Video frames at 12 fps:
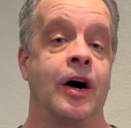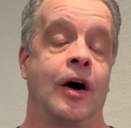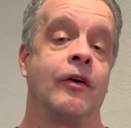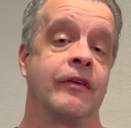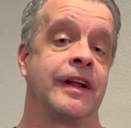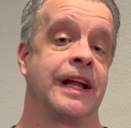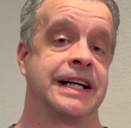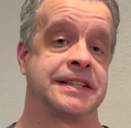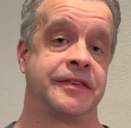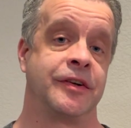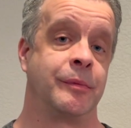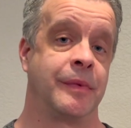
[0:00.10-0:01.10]
Over the
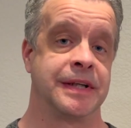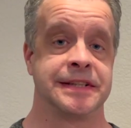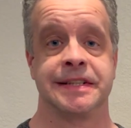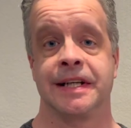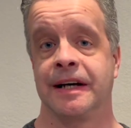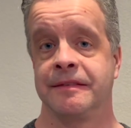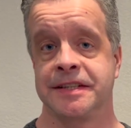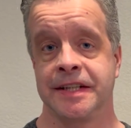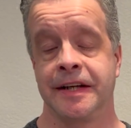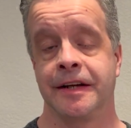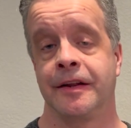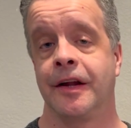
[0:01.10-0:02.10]
last few months, I've
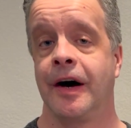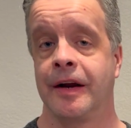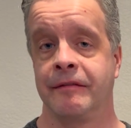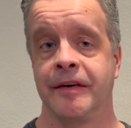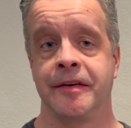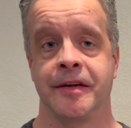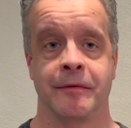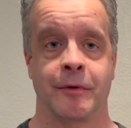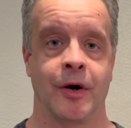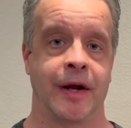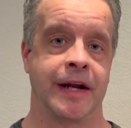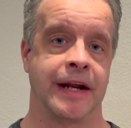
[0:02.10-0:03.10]
seen a lot of
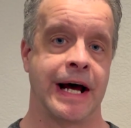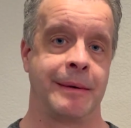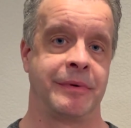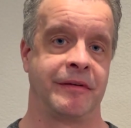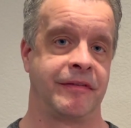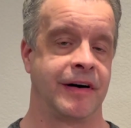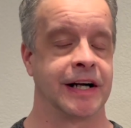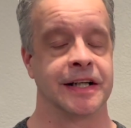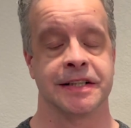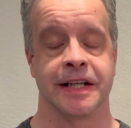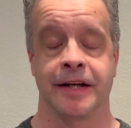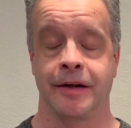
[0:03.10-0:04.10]
integrated
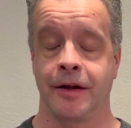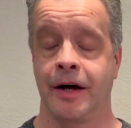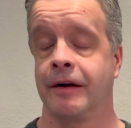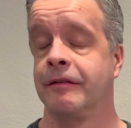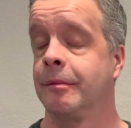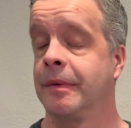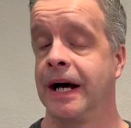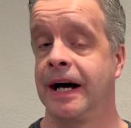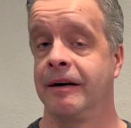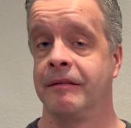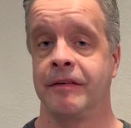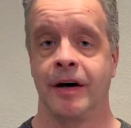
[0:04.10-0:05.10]
amplifiers, and a lot of them
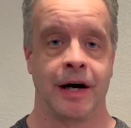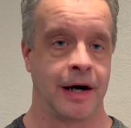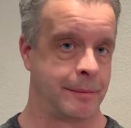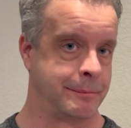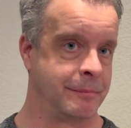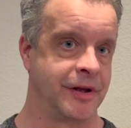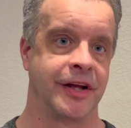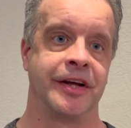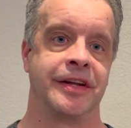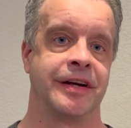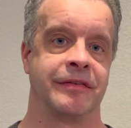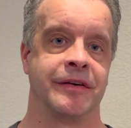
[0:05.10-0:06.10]
have a
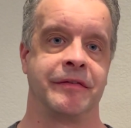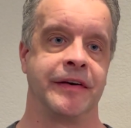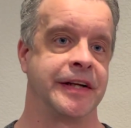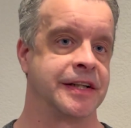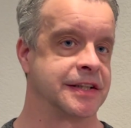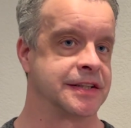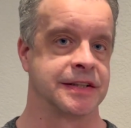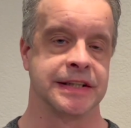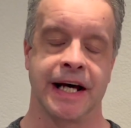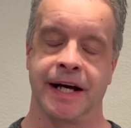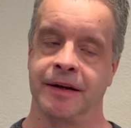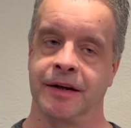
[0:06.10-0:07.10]
million different features
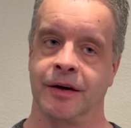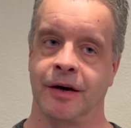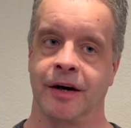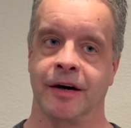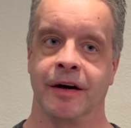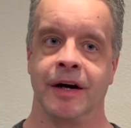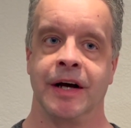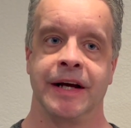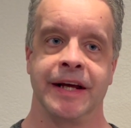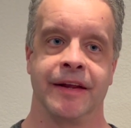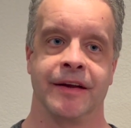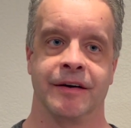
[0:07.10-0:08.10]
that are
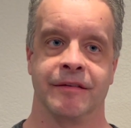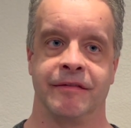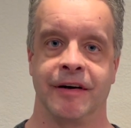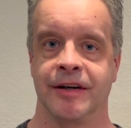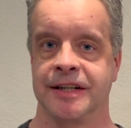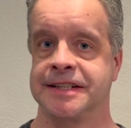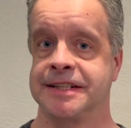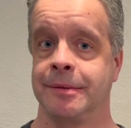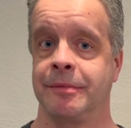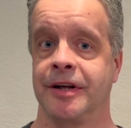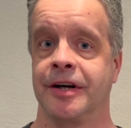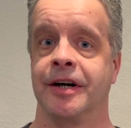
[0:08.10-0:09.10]
either very
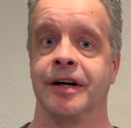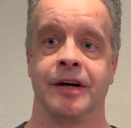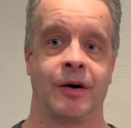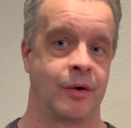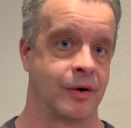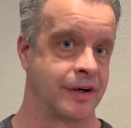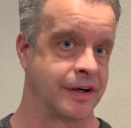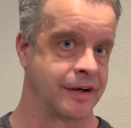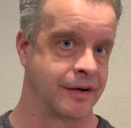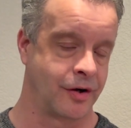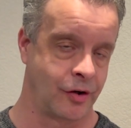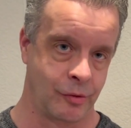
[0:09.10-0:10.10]
similar
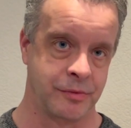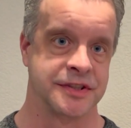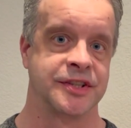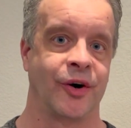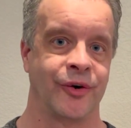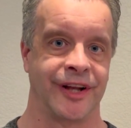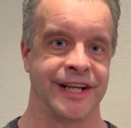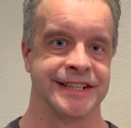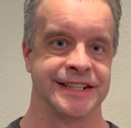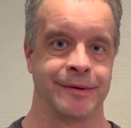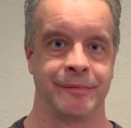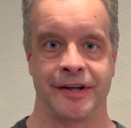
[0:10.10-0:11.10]
or almost totally
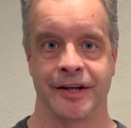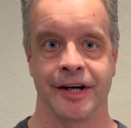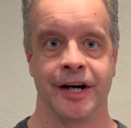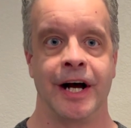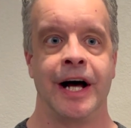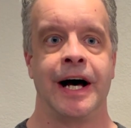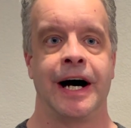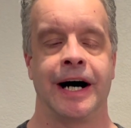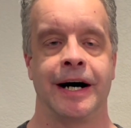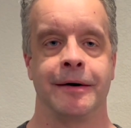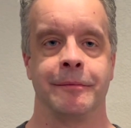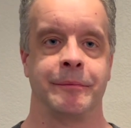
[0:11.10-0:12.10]
similar.
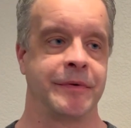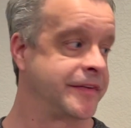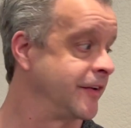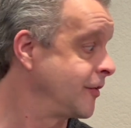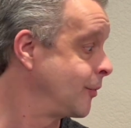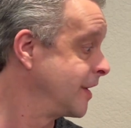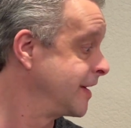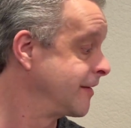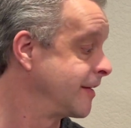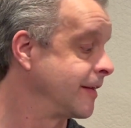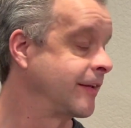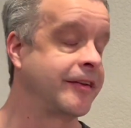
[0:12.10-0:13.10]
But this one
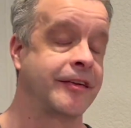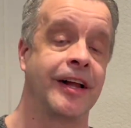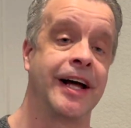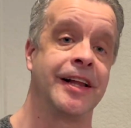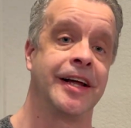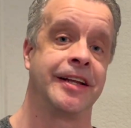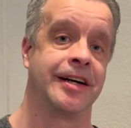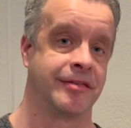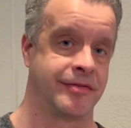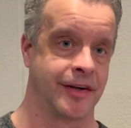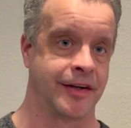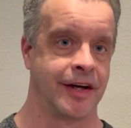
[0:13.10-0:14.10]
is a slightly
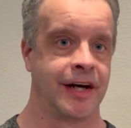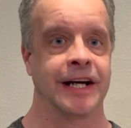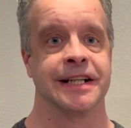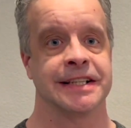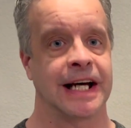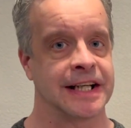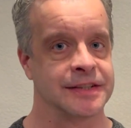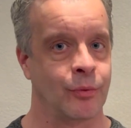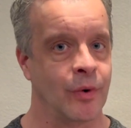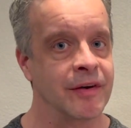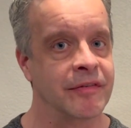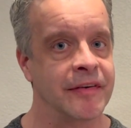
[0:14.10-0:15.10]
different because it has
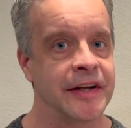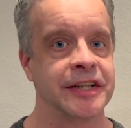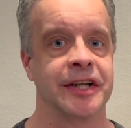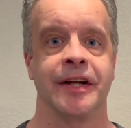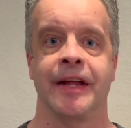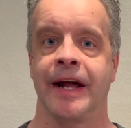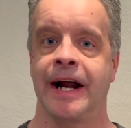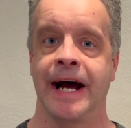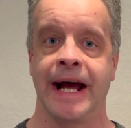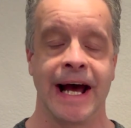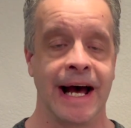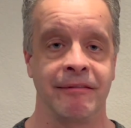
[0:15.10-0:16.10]
one feature that I
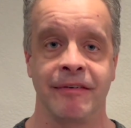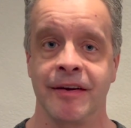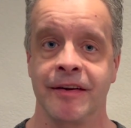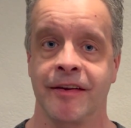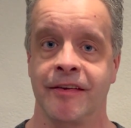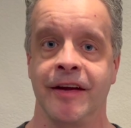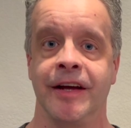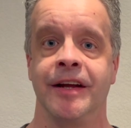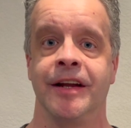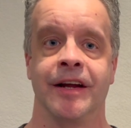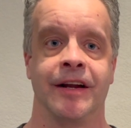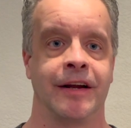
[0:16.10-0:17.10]
haven't
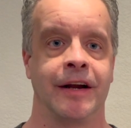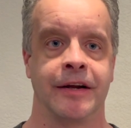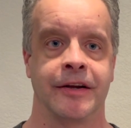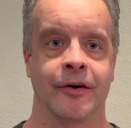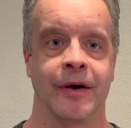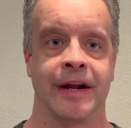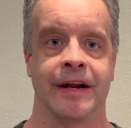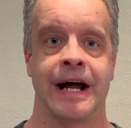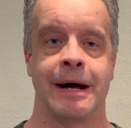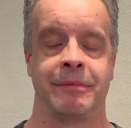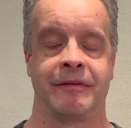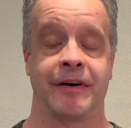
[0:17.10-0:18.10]
seen in an integrated
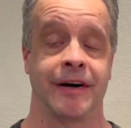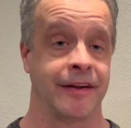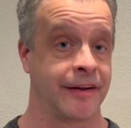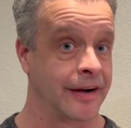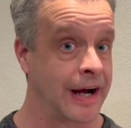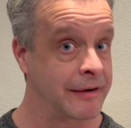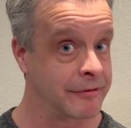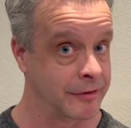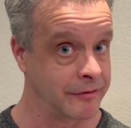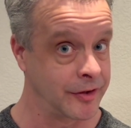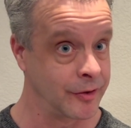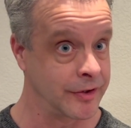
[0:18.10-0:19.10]
amplifier that I've
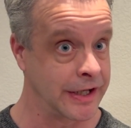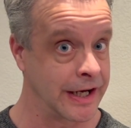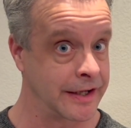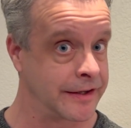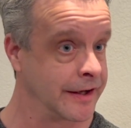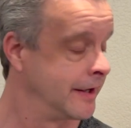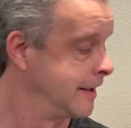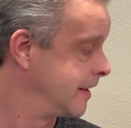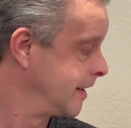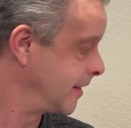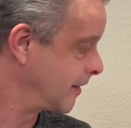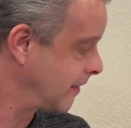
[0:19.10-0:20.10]
reviewed yet.
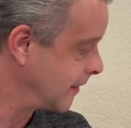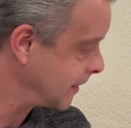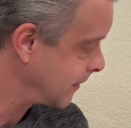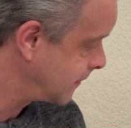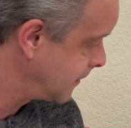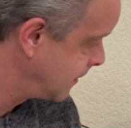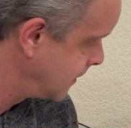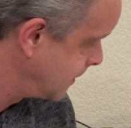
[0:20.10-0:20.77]
It's this.